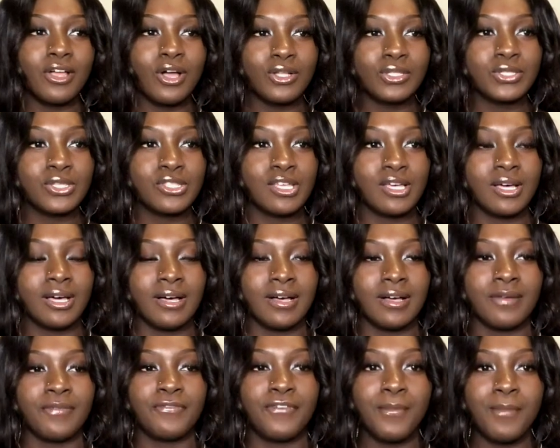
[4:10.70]
to go to
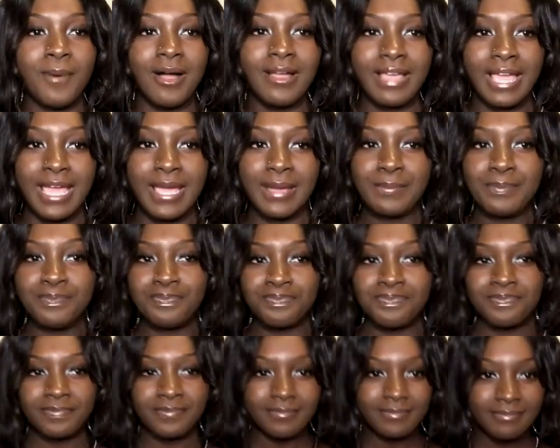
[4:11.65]
the football game,
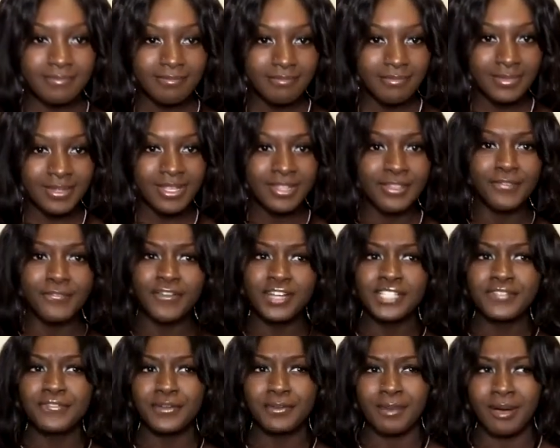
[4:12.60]
the
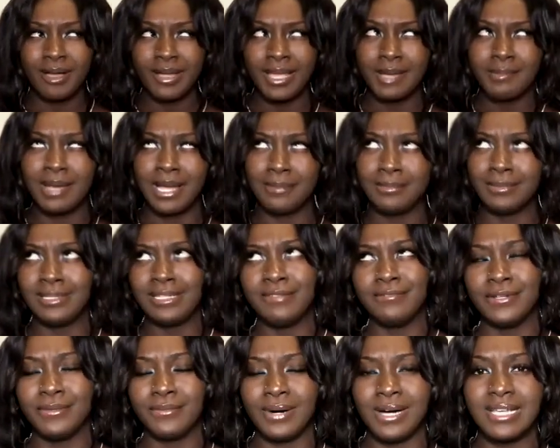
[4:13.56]
first football game I
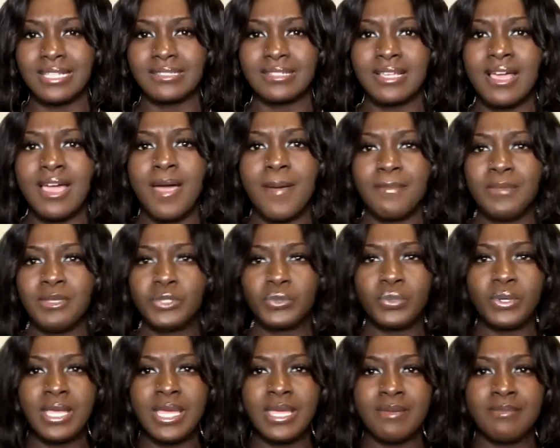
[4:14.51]
believe it was
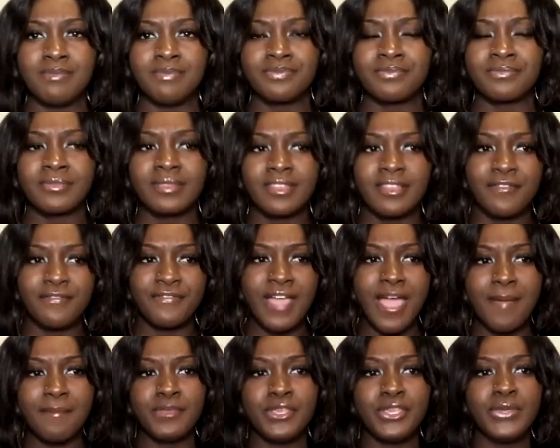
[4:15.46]
between
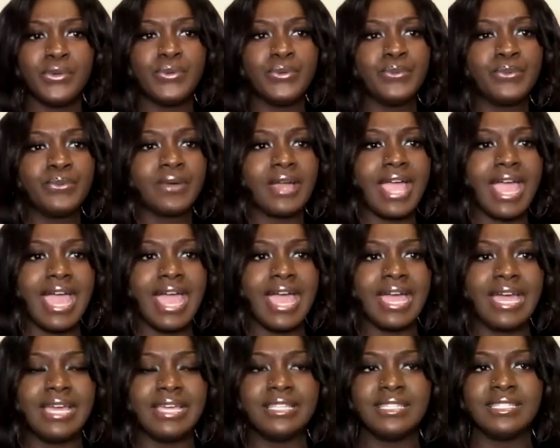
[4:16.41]
FAMU
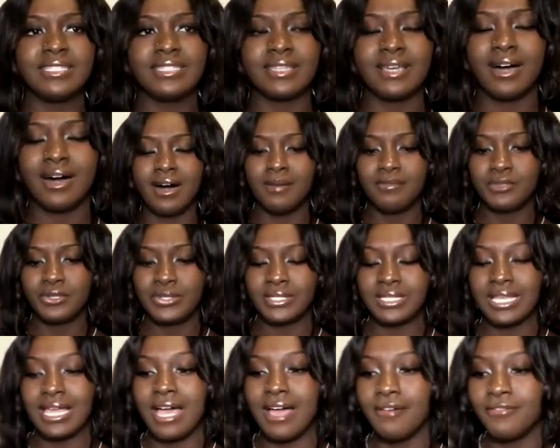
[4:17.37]
and um,
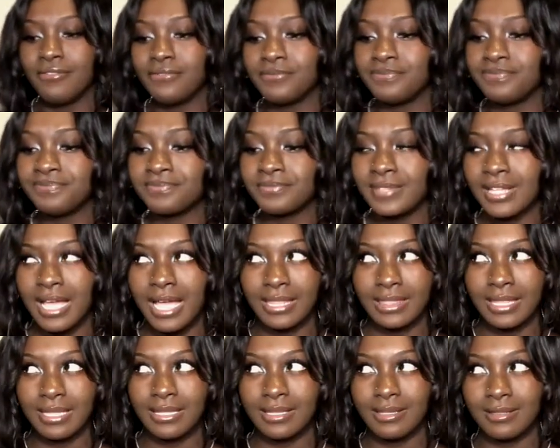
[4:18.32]
UCF. I
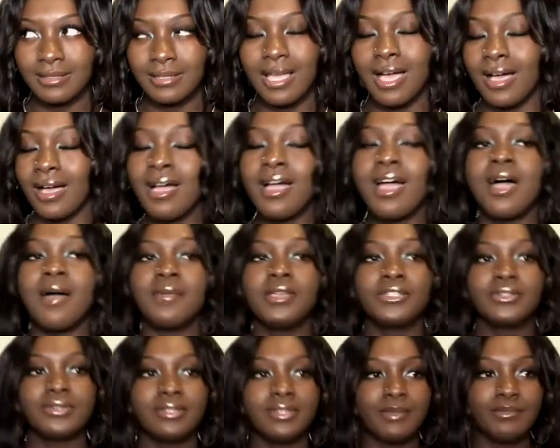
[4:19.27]
think yeah,
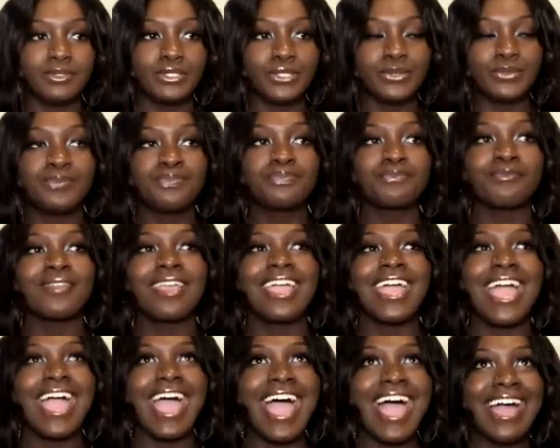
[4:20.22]
between them two.
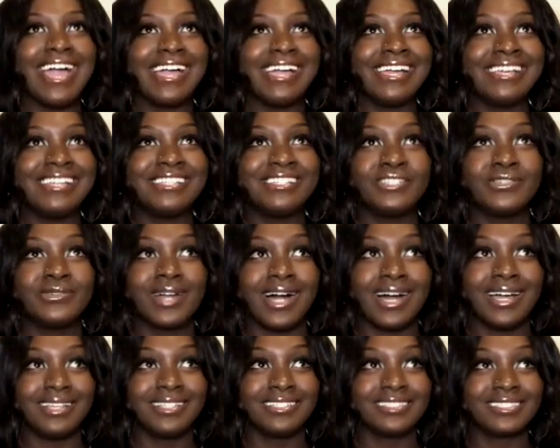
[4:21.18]
And you
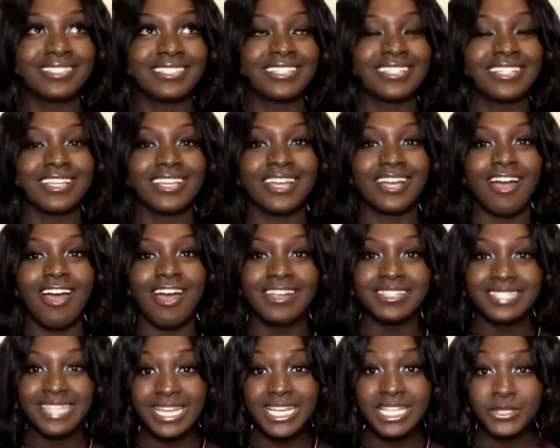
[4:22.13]
guys,
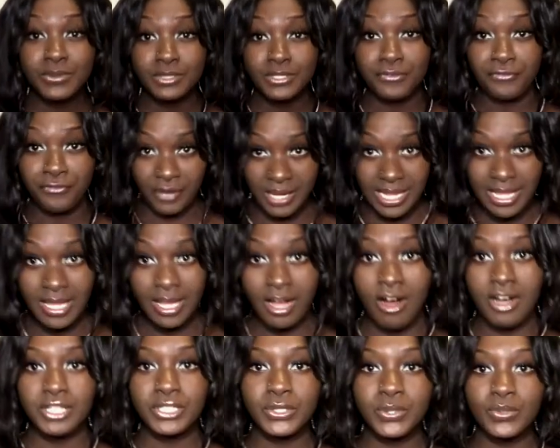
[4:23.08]
our tickets was free.
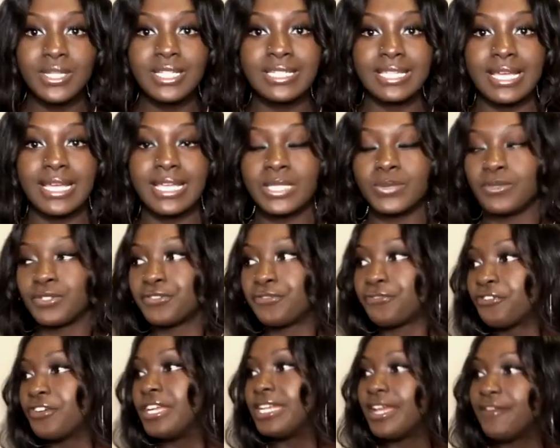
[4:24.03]
Our student tickets was
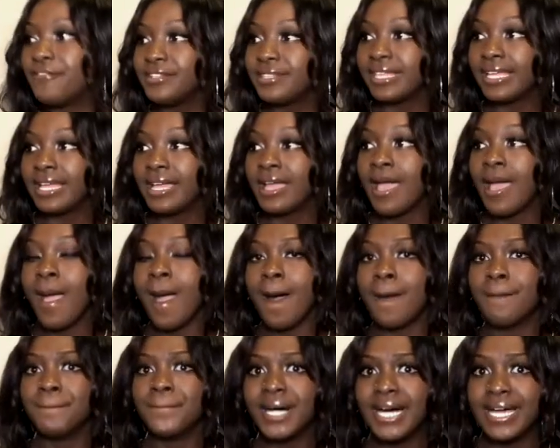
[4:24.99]
free and everything,
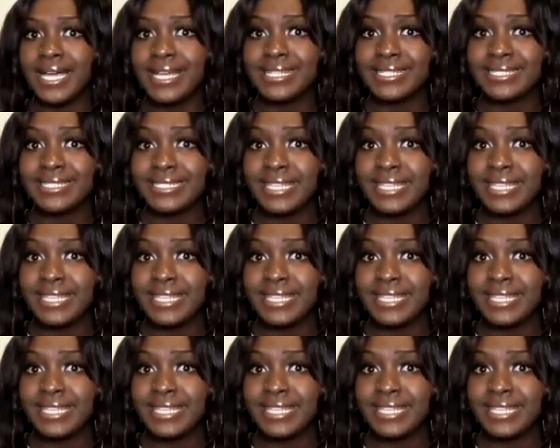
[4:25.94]
but